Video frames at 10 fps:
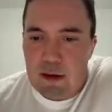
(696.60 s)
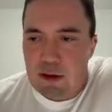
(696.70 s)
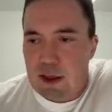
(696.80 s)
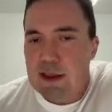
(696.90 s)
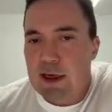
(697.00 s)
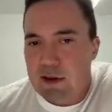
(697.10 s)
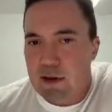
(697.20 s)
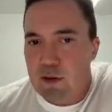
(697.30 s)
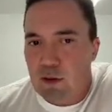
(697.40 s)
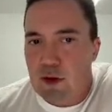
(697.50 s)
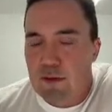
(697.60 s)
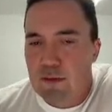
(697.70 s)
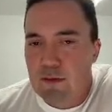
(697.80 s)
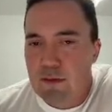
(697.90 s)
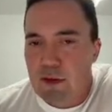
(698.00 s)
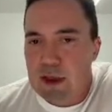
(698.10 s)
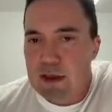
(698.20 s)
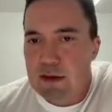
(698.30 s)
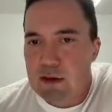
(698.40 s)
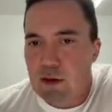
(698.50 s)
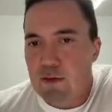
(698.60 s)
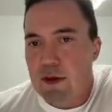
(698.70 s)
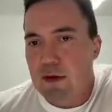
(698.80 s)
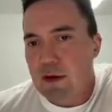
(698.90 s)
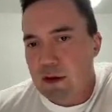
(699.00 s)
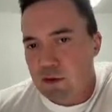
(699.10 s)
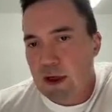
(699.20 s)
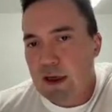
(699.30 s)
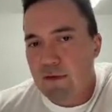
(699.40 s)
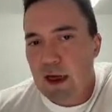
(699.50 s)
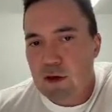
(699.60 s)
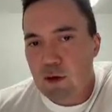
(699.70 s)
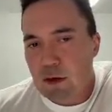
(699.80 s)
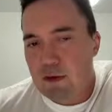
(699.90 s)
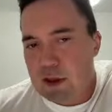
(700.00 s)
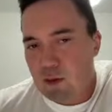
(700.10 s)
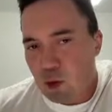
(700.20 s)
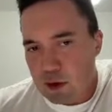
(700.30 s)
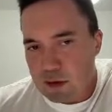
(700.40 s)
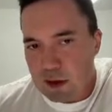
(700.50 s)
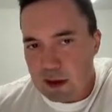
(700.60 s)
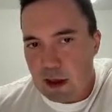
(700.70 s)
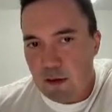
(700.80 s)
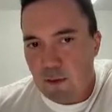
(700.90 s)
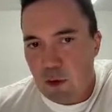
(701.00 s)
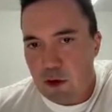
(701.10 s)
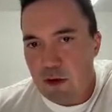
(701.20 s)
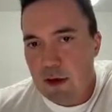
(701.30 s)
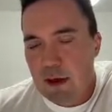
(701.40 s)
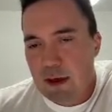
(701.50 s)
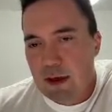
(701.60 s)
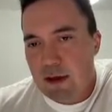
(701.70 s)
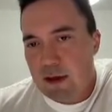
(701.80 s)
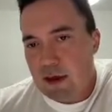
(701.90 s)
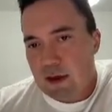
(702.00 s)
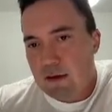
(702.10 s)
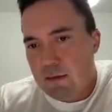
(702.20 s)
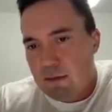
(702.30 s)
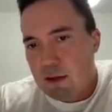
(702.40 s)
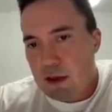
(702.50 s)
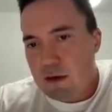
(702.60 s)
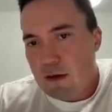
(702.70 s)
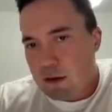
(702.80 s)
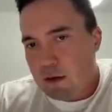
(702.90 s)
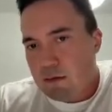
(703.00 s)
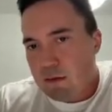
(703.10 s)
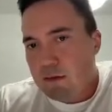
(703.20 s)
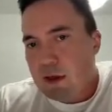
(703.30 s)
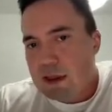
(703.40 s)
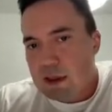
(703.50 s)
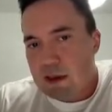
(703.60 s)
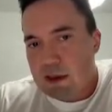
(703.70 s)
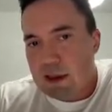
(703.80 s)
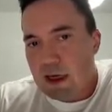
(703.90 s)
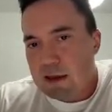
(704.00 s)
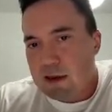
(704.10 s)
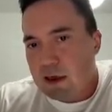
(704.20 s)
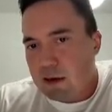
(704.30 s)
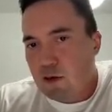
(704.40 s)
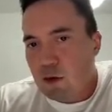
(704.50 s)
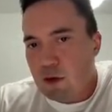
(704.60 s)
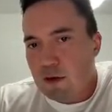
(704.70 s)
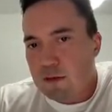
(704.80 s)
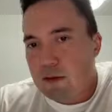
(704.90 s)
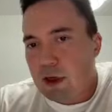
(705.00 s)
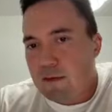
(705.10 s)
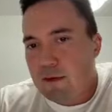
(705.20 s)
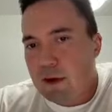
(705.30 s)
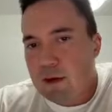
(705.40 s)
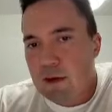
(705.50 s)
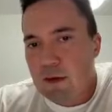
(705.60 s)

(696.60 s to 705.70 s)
just cancel the order, right? So the trading venue, if it supports this kind of order, it either says that the order got filled,